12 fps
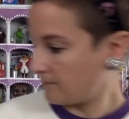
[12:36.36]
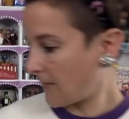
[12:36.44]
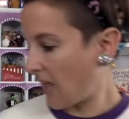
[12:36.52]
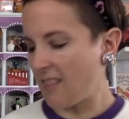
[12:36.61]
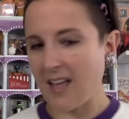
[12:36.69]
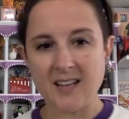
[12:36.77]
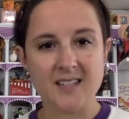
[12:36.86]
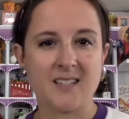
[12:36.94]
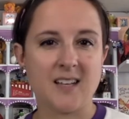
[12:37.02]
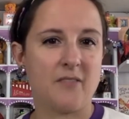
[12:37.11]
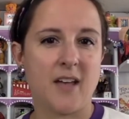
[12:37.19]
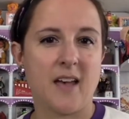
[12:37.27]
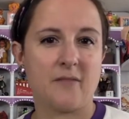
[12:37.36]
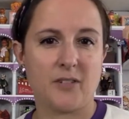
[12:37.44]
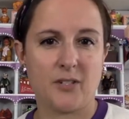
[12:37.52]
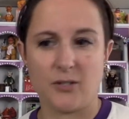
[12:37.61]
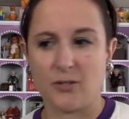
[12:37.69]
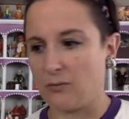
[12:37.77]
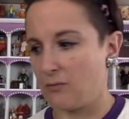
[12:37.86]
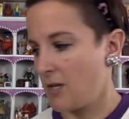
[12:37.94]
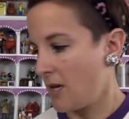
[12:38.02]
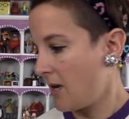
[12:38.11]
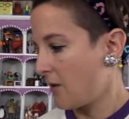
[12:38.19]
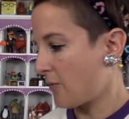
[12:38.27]
A lot of stuff I have to do
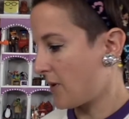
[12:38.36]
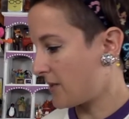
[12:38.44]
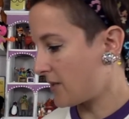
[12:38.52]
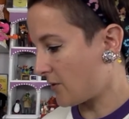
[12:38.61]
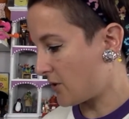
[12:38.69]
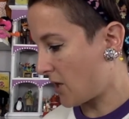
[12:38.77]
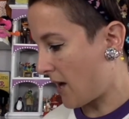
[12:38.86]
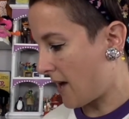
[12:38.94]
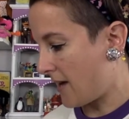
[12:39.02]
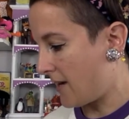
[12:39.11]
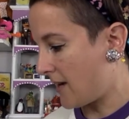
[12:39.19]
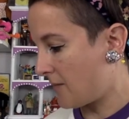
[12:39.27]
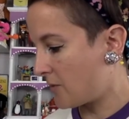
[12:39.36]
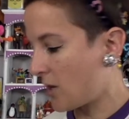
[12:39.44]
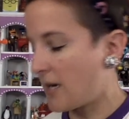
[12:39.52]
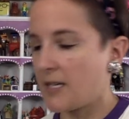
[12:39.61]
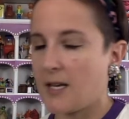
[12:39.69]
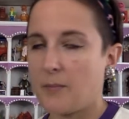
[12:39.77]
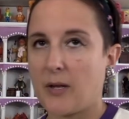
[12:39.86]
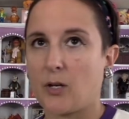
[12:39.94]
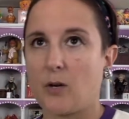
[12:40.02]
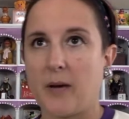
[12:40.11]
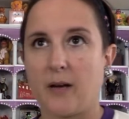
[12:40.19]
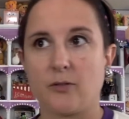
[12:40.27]
research on. I'm trying to get better
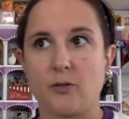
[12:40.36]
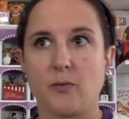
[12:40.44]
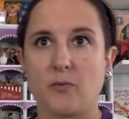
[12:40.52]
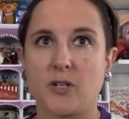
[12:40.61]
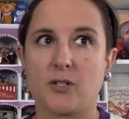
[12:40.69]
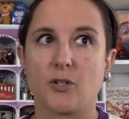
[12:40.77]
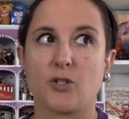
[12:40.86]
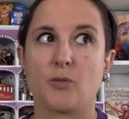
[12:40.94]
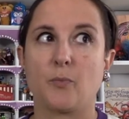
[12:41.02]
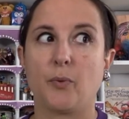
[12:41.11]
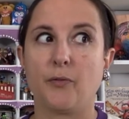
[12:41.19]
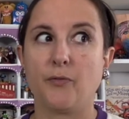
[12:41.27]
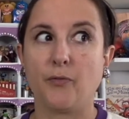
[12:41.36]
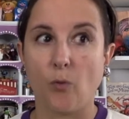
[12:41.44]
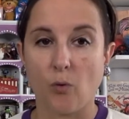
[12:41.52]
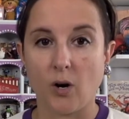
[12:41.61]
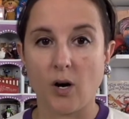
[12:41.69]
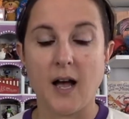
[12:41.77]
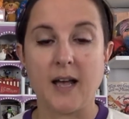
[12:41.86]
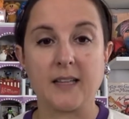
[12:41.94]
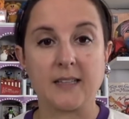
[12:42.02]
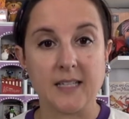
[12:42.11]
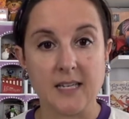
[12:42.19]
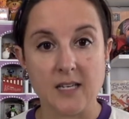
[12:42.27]
about doing research before I
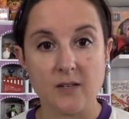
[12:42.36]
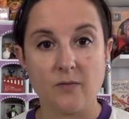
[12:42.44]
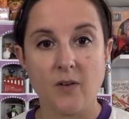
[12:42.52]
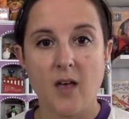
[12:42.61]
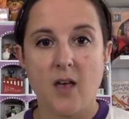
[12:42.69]
leave.